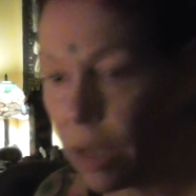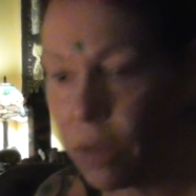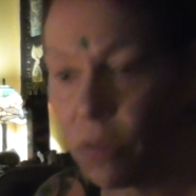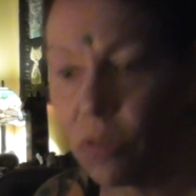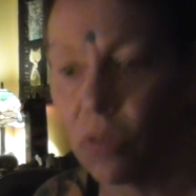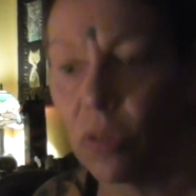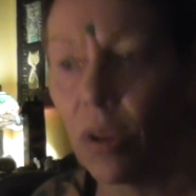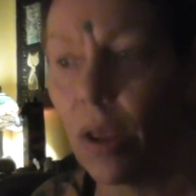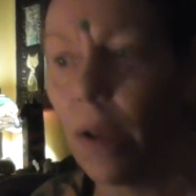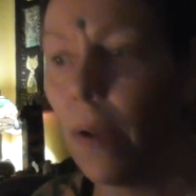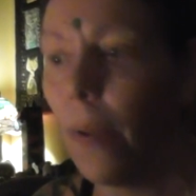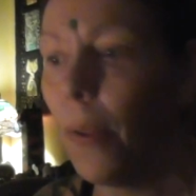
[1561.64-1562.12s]

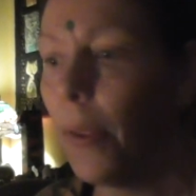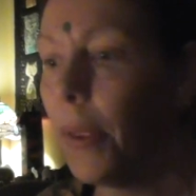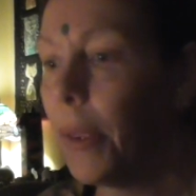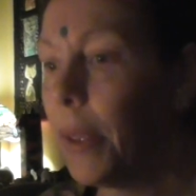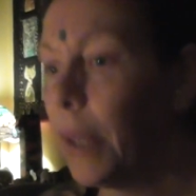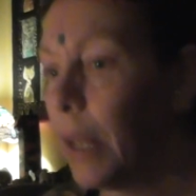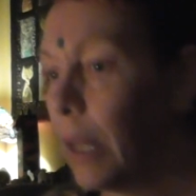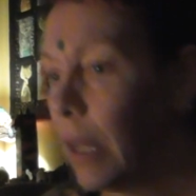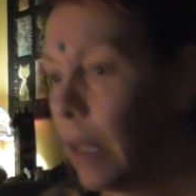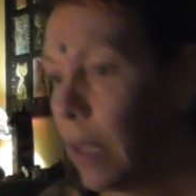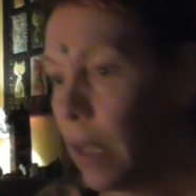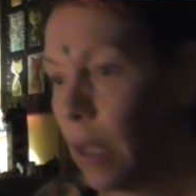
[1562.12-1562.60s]
is,
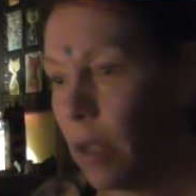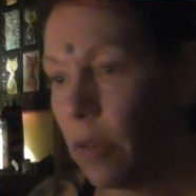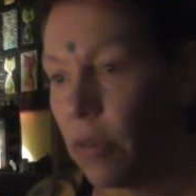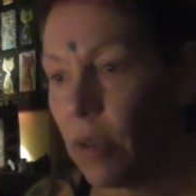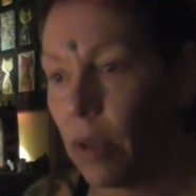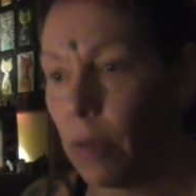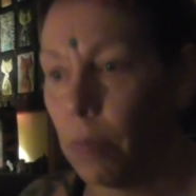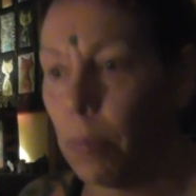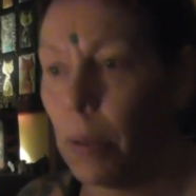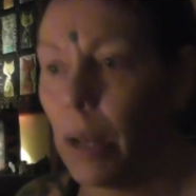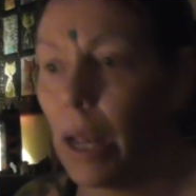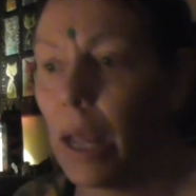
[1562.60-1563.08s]
is
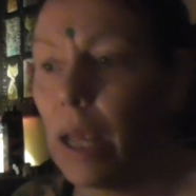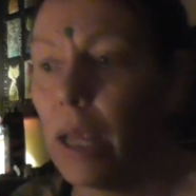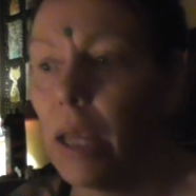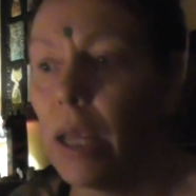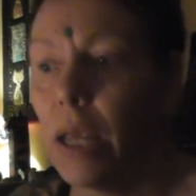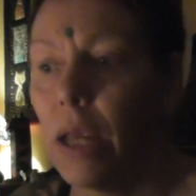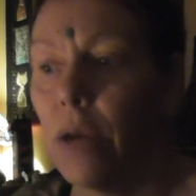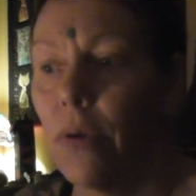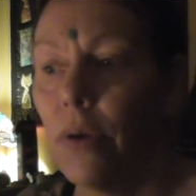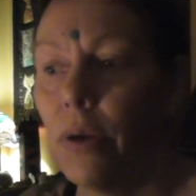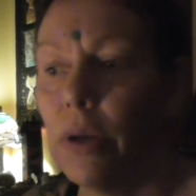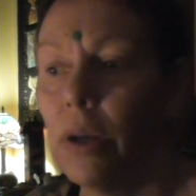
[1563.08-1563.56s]
at play
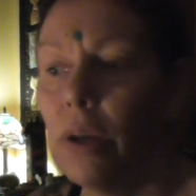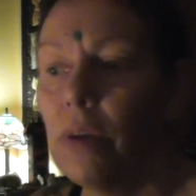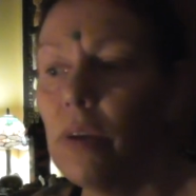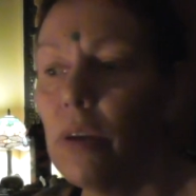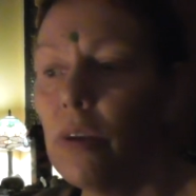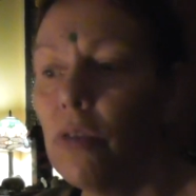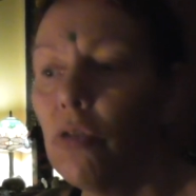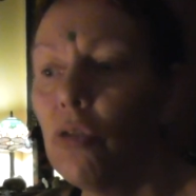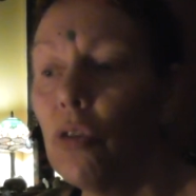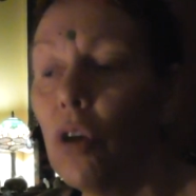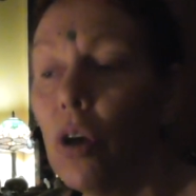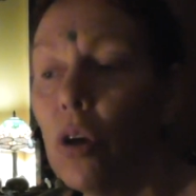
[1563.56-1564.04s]
here, and it
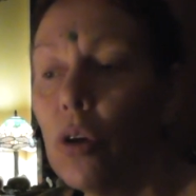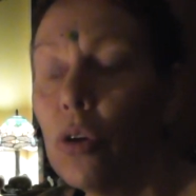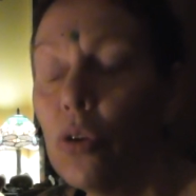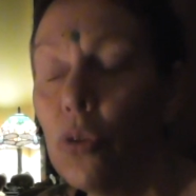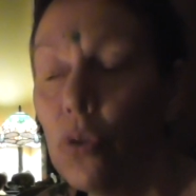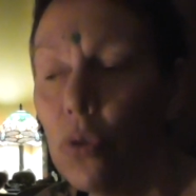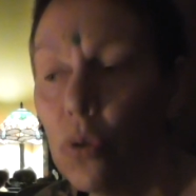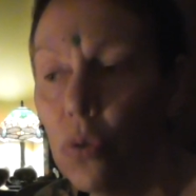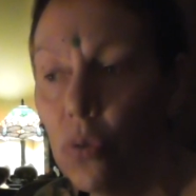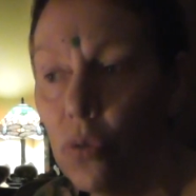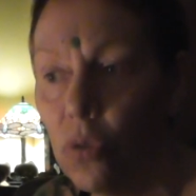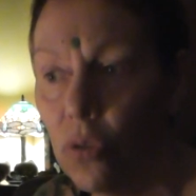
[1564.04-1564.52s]
is a
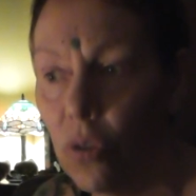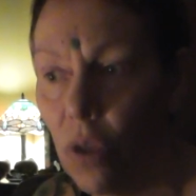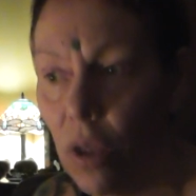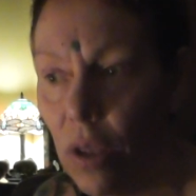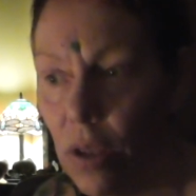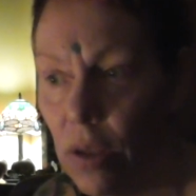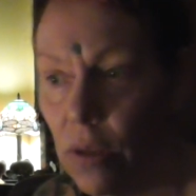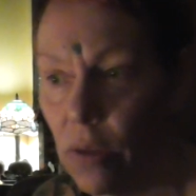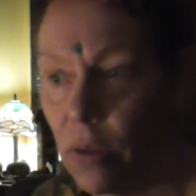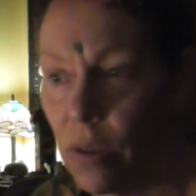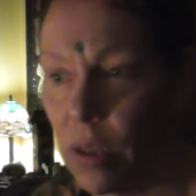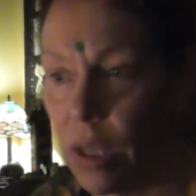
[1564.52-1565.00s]
good
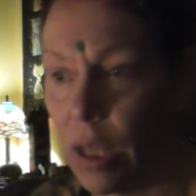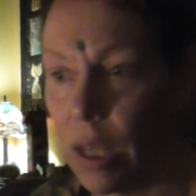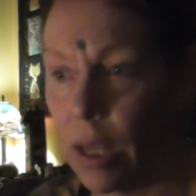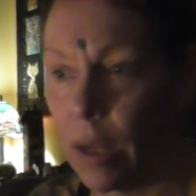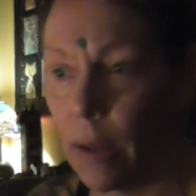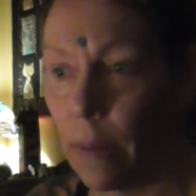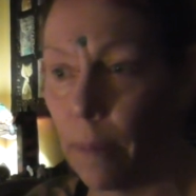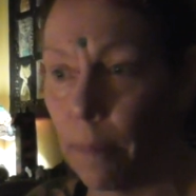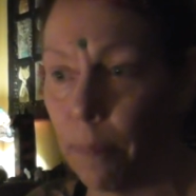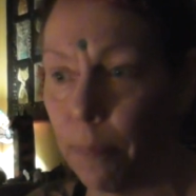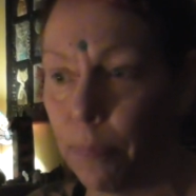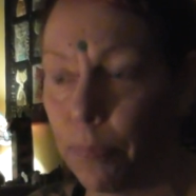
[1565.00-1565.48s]

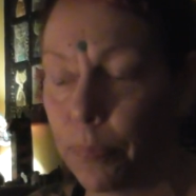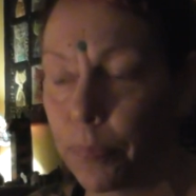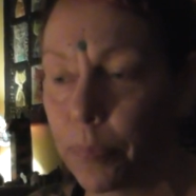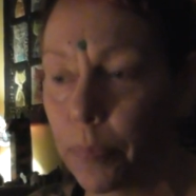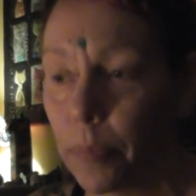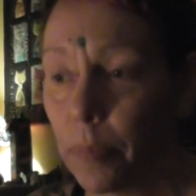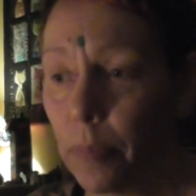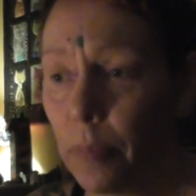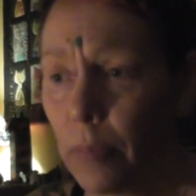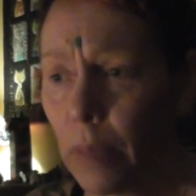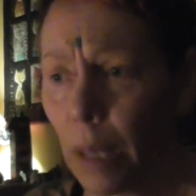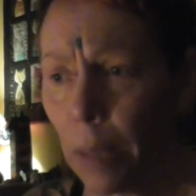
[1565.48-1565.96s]
thing
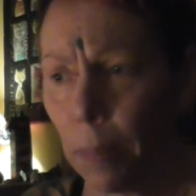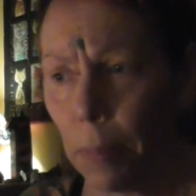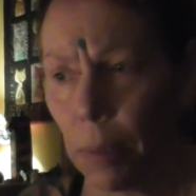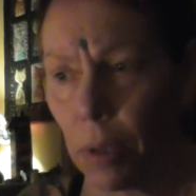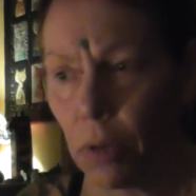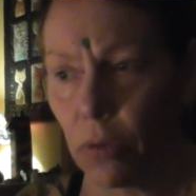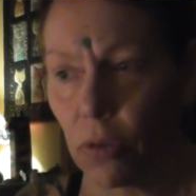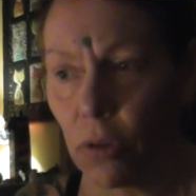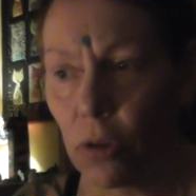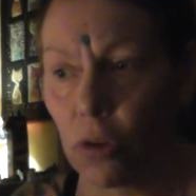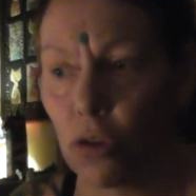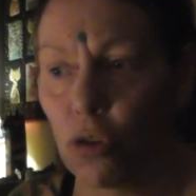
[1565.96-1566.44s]

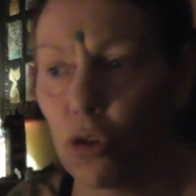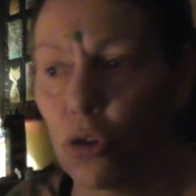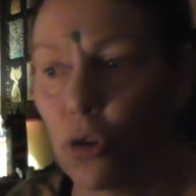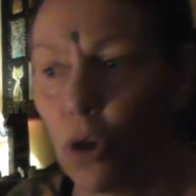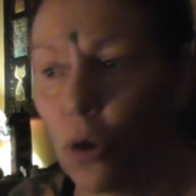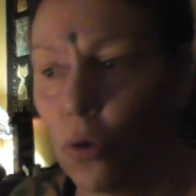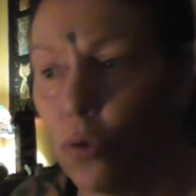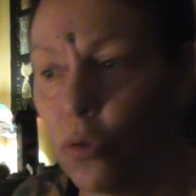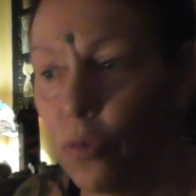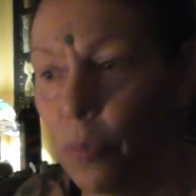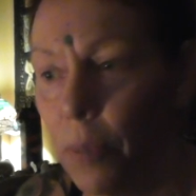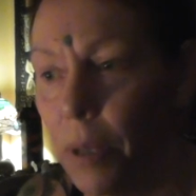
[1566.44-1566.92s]
because it
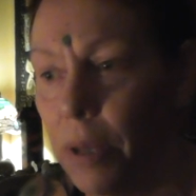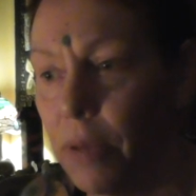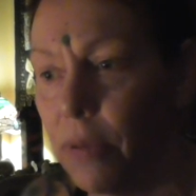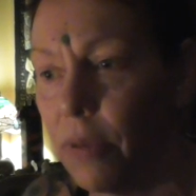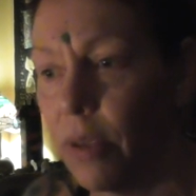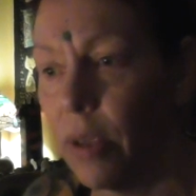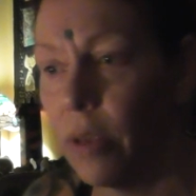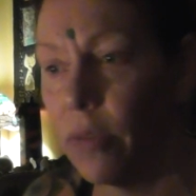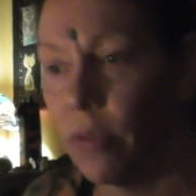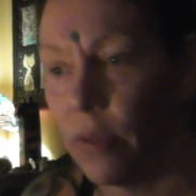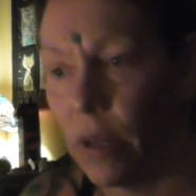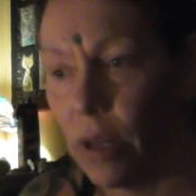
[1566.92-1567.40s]
shows me
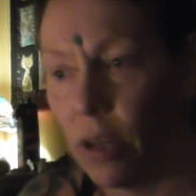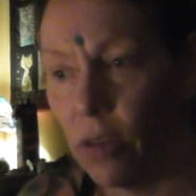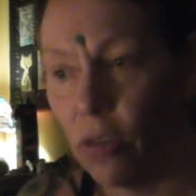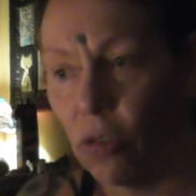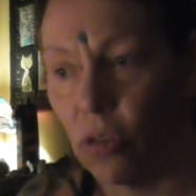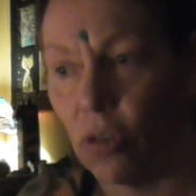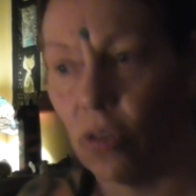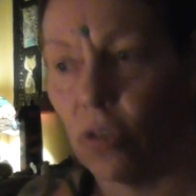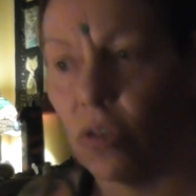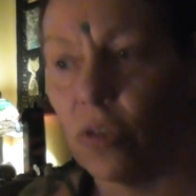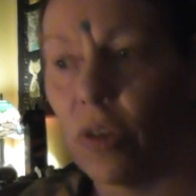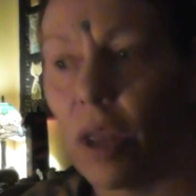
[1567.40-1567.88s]
things and it
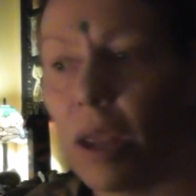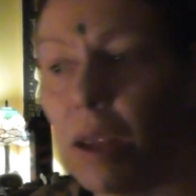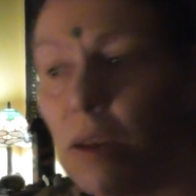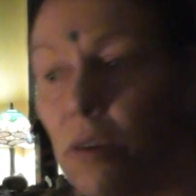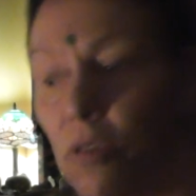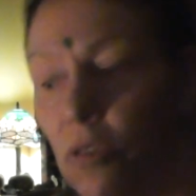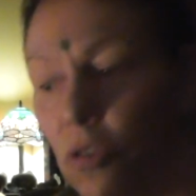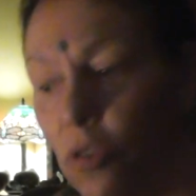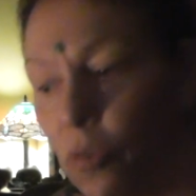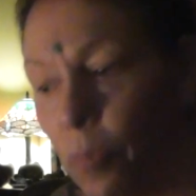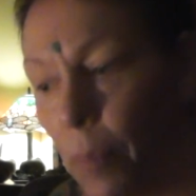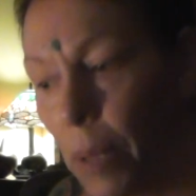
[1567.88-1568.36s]

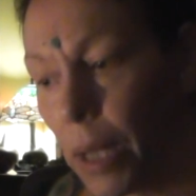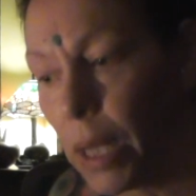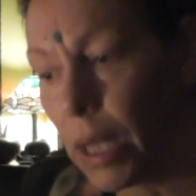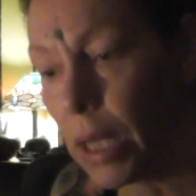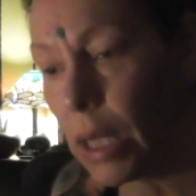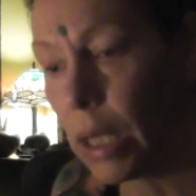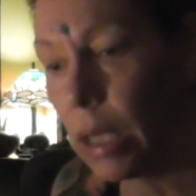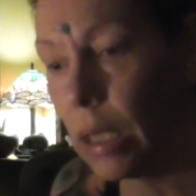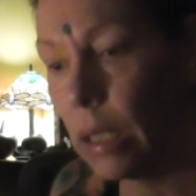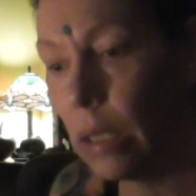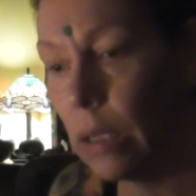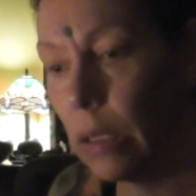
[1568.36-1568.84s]
sustains
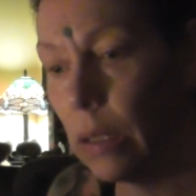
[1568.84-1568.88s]
me.